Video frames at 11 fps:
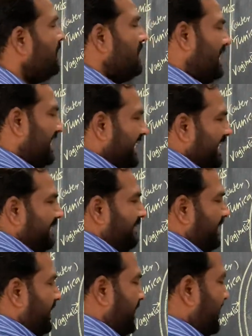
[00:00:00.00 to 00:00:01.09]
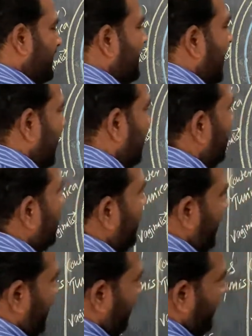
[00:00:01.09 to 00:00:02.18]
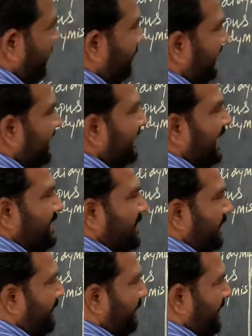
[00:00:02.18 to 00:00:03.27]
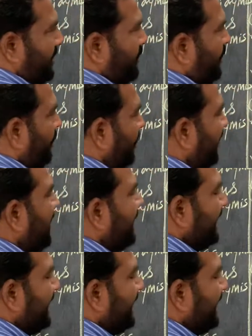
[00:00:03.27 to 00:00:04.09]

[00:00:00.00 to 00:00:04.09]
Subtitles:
Another one thing is that in between that seminiferous tubule,